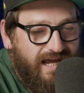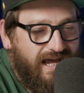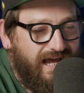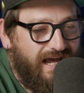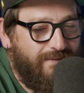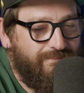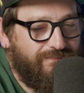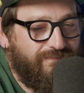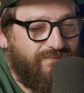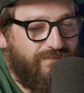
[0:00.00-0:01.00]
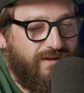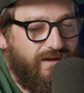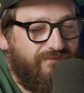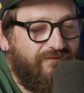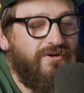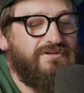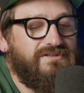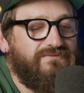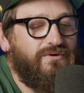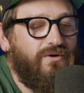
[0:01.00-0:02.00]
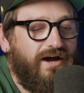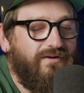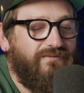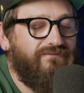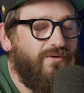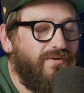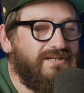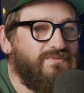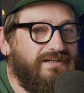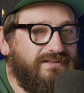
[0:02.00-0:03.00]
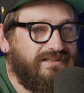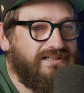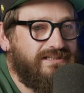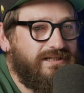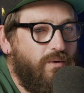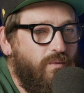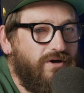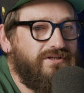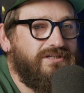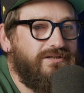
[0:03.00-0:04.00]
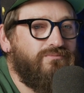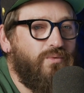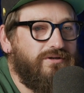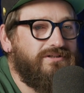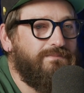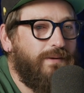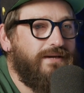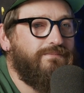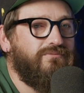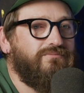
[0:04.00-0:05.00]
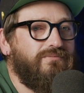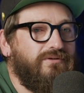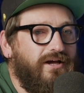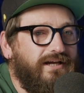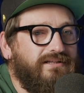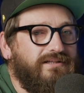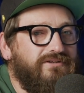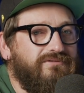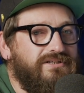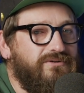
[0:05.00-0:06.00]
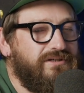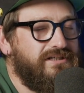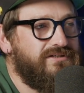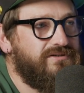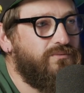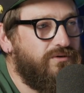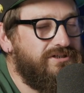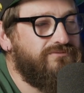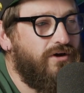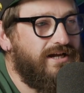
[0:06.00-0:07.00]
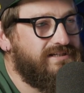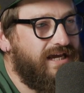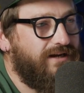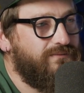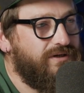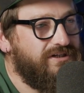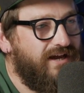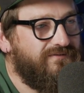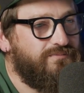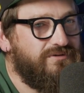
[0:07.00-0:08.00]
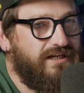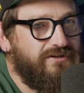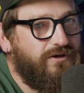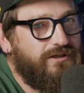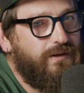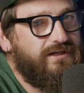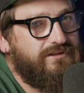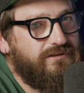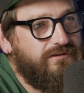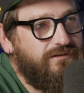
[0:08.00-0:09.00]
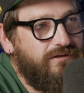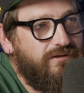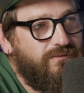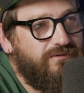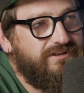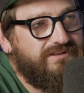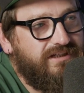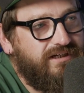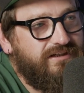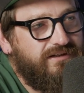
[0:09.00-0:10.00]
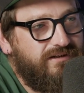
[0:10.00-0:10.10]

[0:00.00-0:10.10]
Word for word: Um, first of all, I've always wondered this: what do you, what do people like that are in your industry? What do you write down when you have to put down your occupation? What do you say?